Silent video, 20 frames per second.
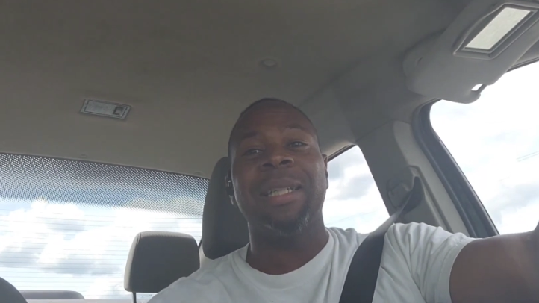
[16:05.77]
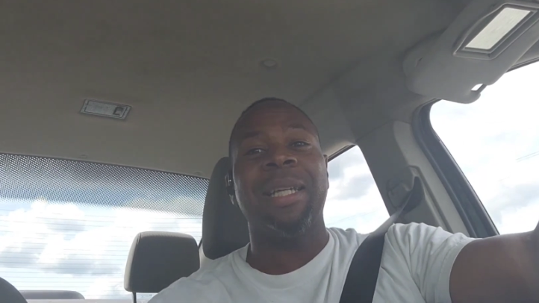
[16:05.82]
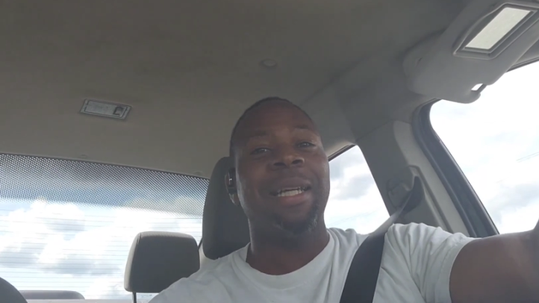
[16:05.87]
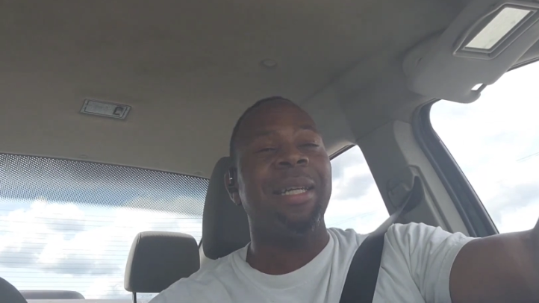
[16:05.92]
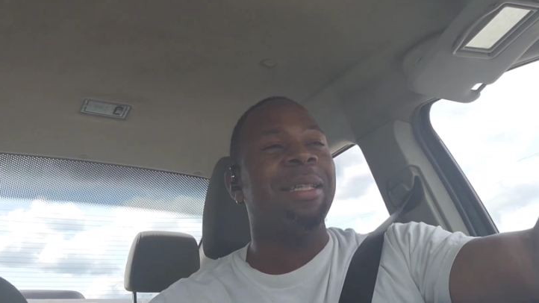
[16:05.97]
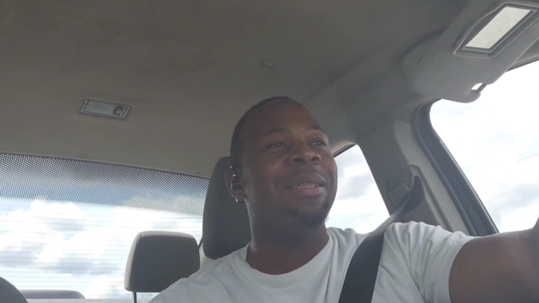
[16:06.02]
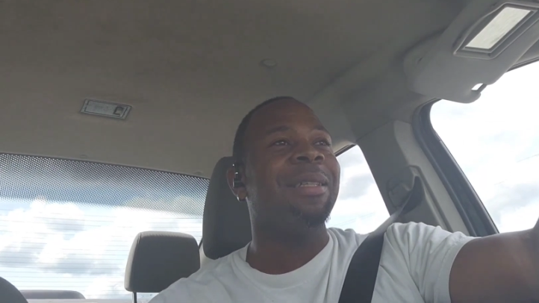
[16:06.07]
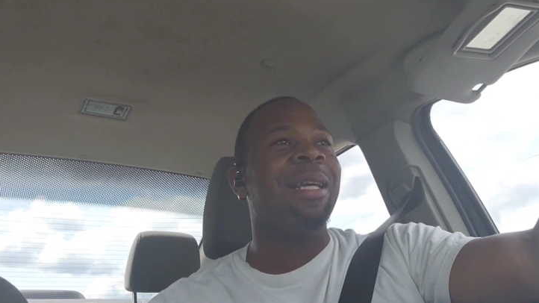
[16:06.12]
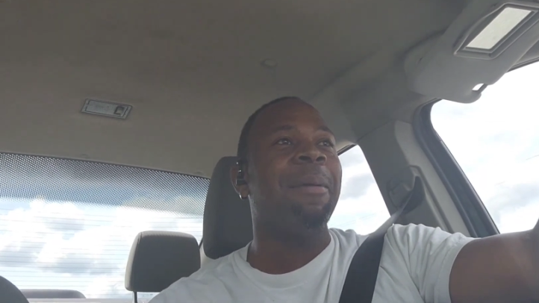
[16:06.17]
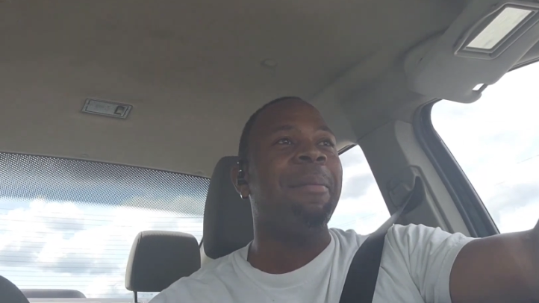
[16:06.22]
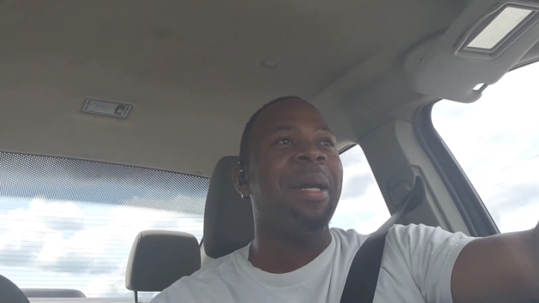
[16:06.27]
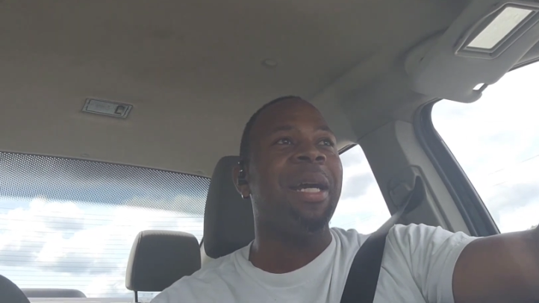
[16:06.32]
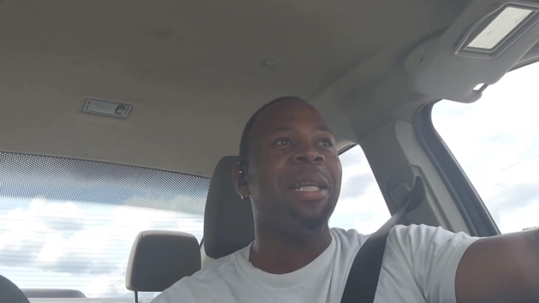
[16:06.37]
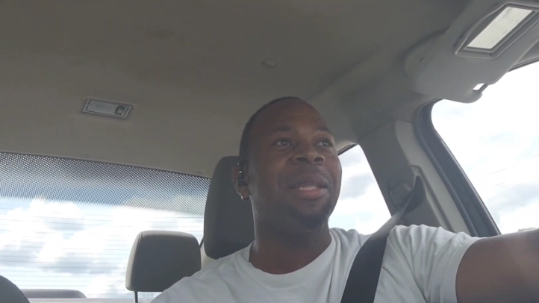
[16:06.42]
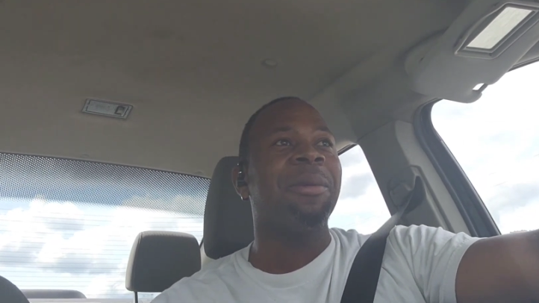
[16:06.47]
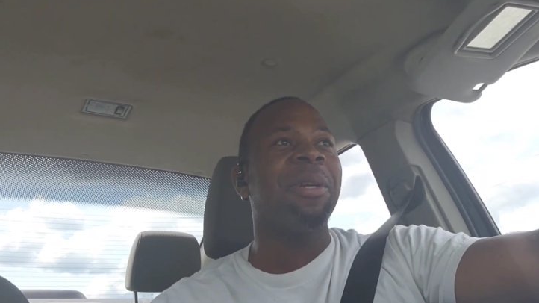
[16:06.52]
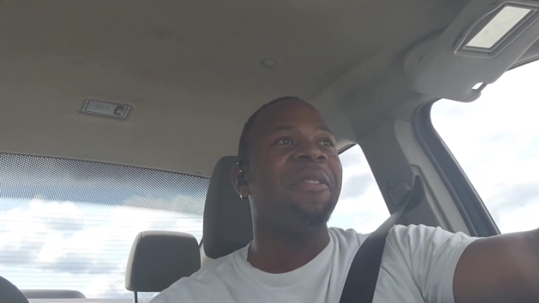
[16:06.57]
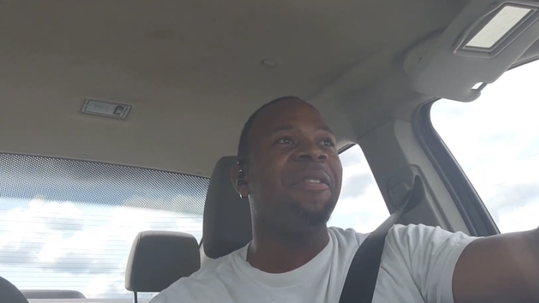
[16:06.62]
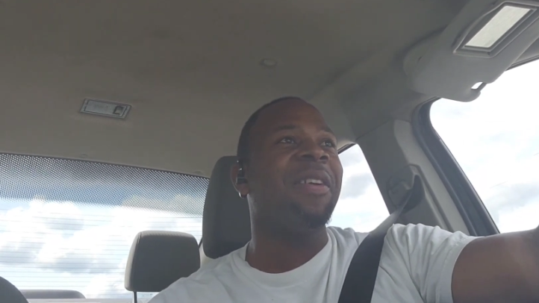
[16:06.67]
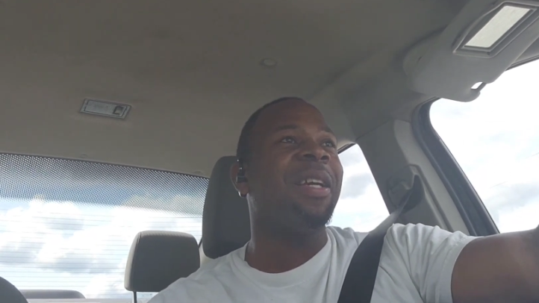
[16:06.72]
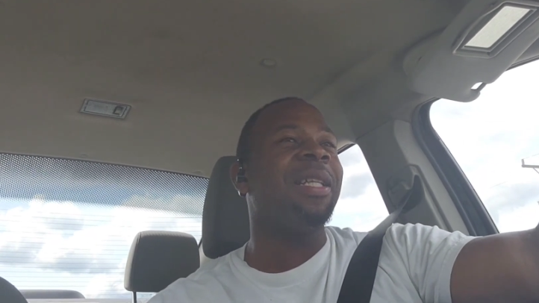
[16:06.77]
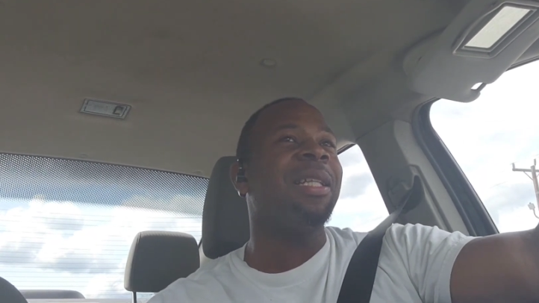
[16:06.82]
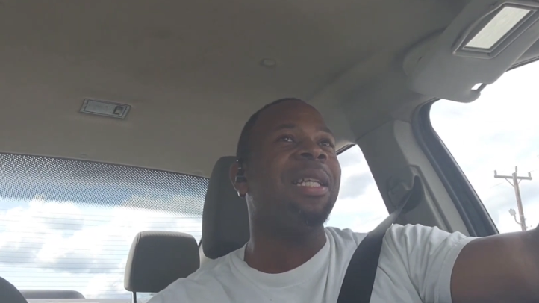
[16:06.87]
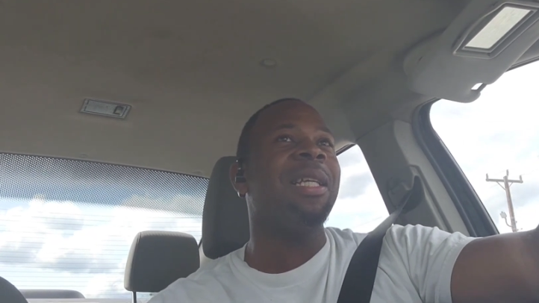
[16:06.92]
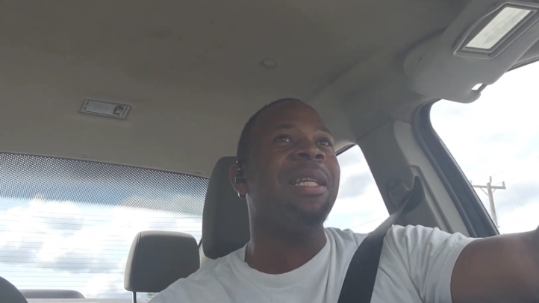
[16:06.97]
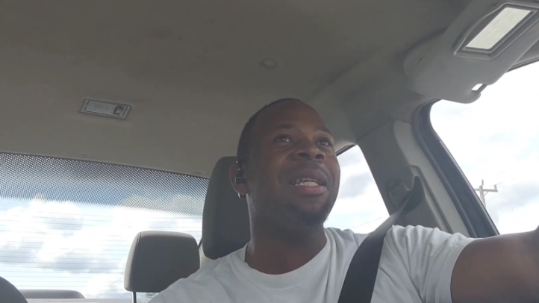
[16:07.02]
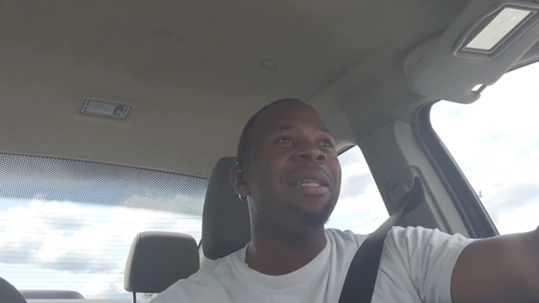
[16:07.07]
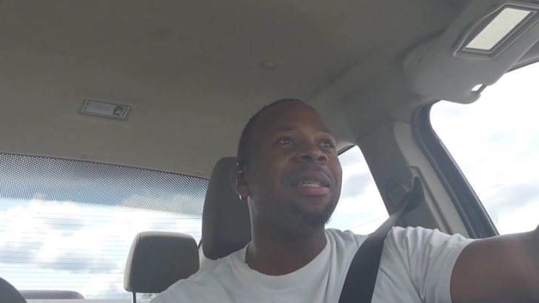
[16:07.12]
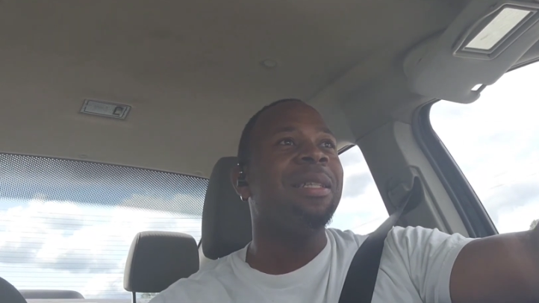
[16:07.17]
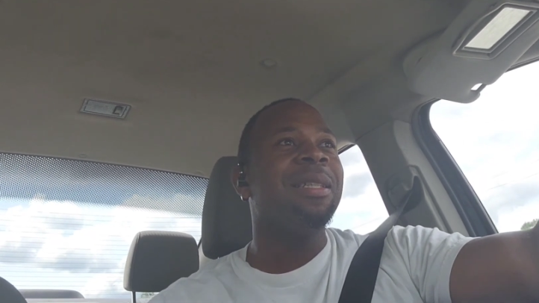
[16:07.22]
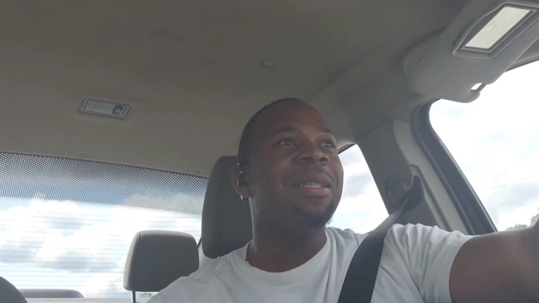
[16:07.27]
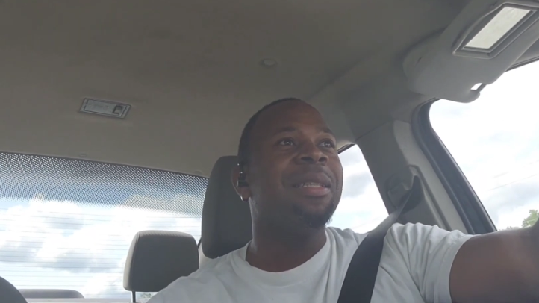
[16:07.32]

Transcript: Like I made 350,